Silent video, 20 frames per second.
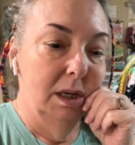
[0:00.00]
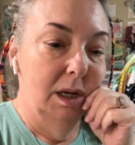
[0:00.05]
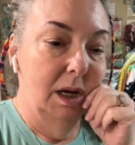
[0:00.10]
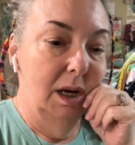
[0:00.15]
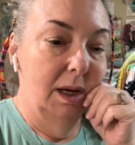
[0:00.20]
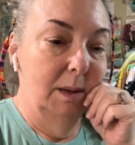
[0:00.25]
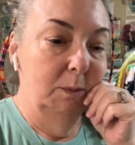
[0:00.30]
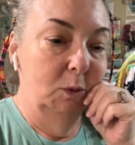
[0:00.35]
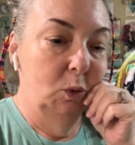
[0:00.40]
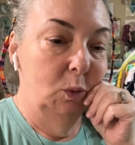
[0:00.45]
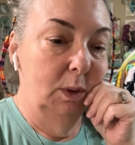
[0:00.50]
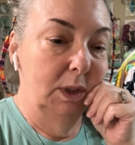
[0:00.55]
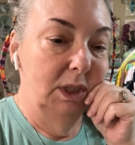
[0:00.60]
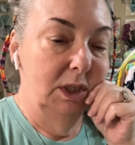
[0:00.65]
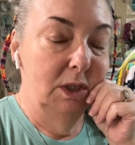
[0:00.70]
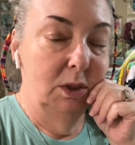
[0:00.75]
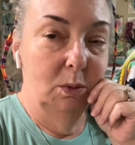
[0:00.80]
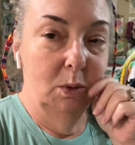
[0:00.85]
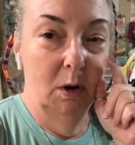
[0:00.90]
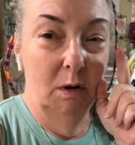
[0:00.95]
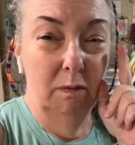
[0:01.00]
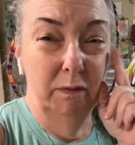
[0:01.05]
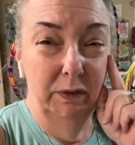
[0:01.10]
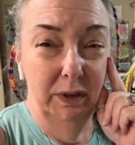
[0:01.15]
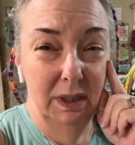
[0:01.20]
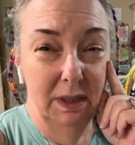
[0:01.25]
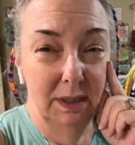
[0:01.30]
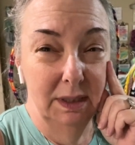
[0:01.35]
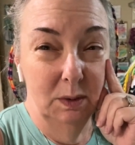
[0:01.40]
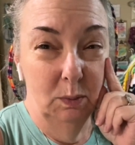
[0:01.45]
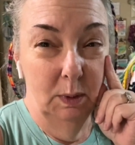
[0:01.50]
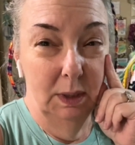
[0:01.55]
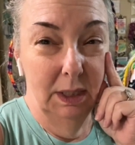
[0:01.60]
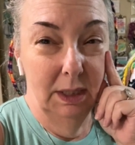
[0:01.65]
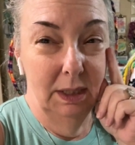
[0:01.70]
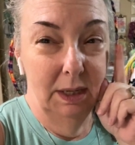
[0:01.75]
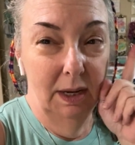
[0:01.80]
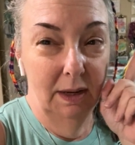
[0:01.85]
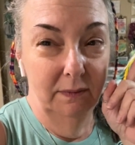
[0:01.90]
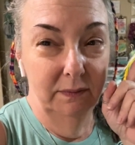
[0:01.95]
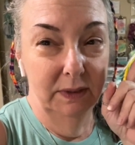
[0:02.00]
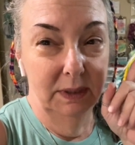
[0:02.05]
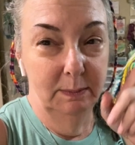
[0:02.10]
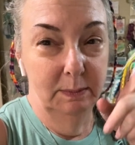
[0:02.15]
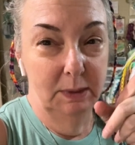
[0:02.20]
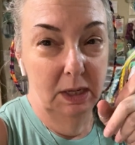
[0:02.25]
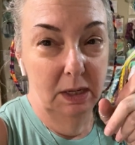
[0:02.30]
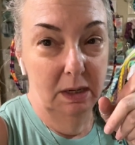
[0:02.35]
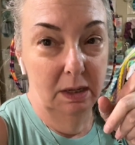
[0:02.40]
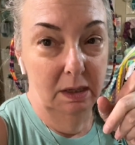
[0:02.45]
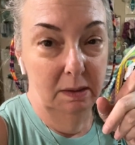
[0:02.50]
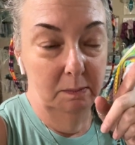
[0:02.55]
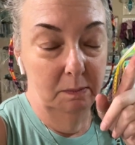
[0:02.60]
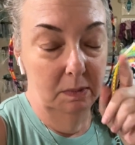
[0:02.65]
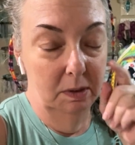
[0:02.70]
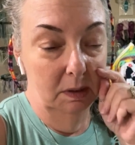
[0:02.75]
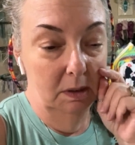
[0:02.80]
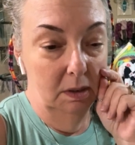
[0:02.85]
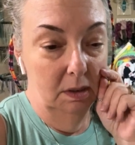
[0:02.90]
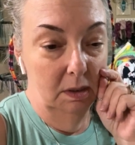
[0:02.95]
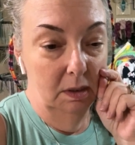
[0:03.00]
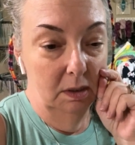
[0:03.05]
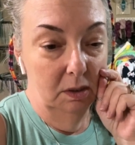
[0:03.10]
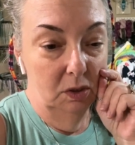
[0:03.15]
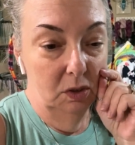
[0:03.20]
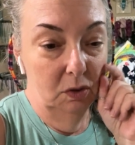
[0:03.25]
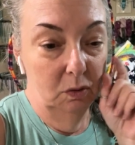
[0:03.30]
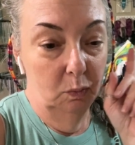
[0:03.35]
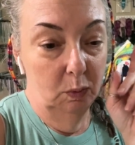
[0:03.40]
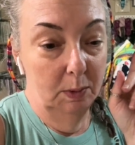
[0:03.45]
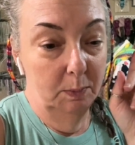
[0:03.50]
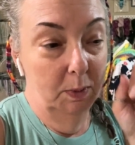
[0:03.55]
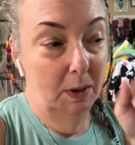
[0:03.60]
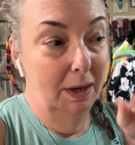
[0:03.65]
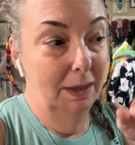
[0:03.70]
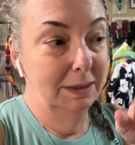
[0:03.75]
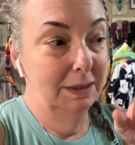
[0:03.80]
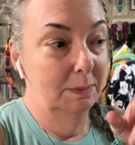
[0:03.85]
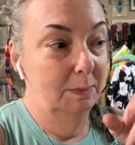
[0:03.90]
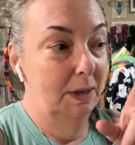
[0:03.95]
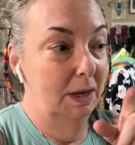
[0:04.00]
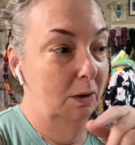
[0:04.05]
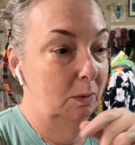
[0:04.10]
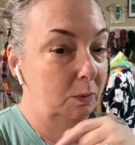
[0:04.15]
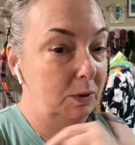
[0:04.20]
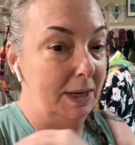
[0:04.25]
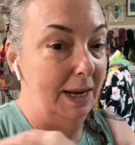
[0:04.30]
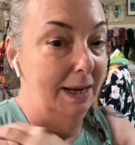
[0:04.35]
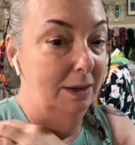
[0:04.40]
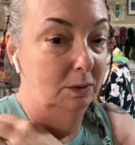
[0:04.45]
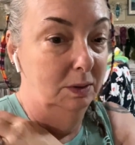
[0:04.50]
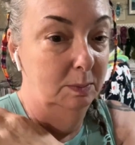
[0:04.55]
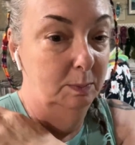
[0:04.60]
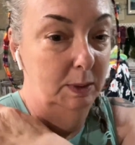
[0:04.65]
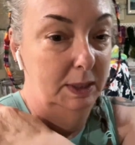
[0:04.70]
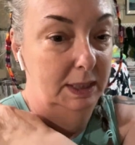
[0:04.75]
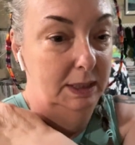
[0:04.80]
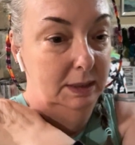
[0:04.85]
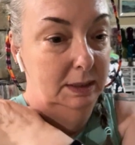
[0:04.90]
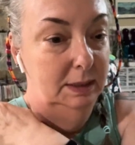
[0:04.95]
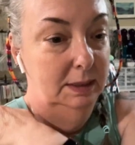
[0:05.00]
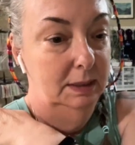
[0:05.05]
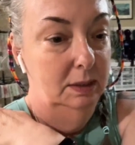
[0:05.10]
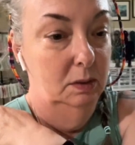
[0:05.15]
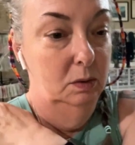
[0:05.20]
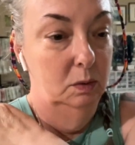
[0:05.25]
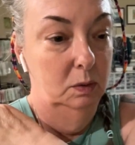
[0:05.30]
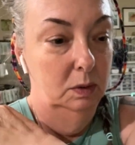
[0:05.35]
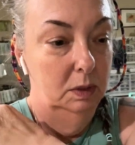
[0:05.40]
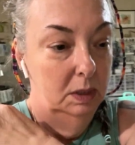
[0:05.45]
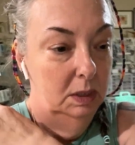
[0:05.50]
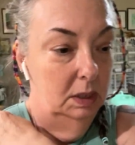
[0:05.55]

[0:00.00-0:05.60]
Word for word: I'm going to hopefully this weekend have some time to repot some houseplants. So